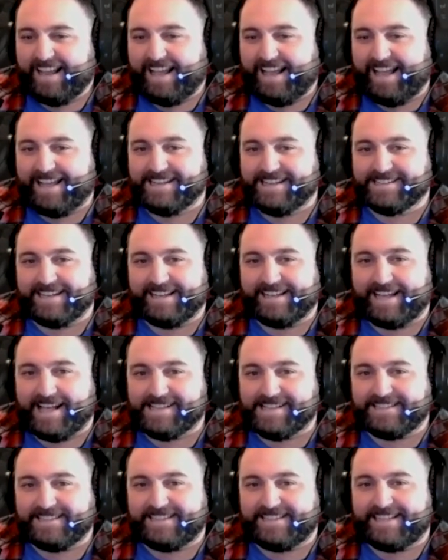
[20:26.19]
And like,
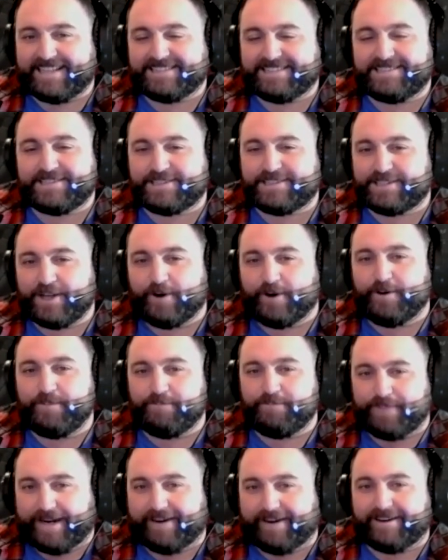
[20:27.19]
that's so
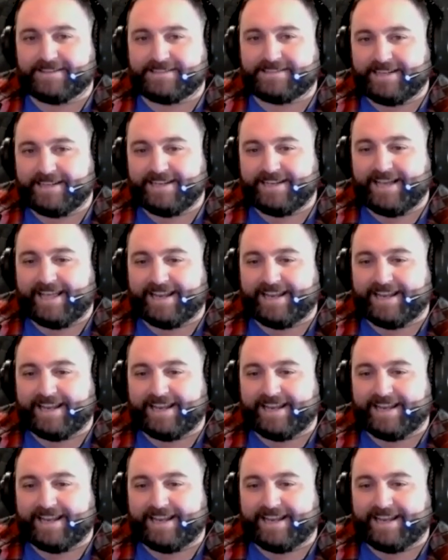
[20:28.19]
embarrassing.